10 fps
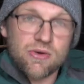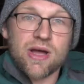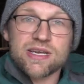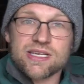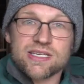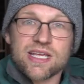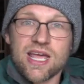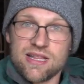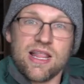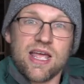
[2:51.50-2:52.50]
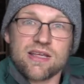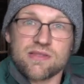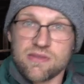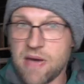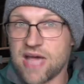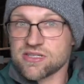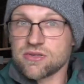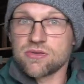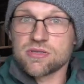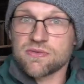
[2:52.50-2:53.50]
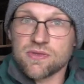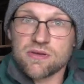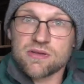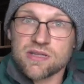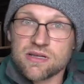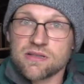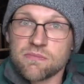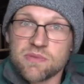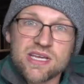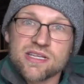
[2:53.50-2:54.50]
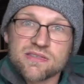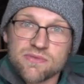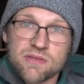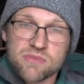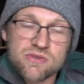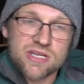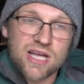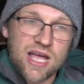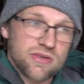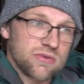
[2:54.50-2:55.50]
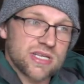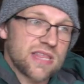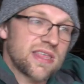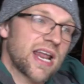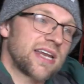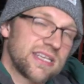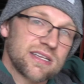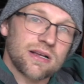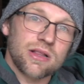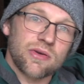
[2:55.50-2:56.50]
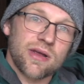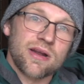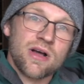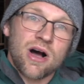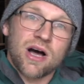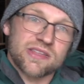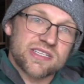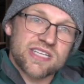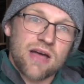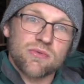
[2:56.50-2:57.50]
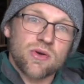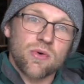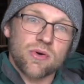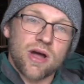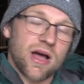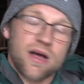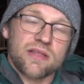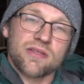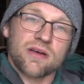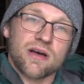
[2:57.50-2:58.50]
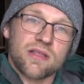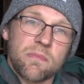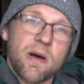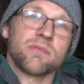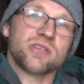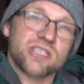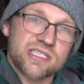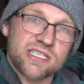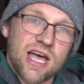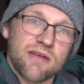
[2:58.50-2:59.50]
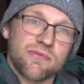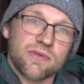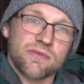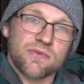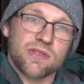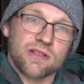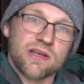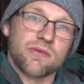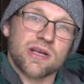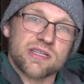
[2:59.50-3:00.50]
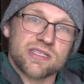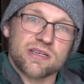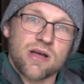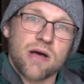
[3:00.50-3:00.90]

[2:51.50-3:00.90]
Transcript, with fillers: so I need to get like the master use for the, the, the beats for the music I use, and then I need to clear it on the sound record uh, on the on the publishing side for the, for the lyrics and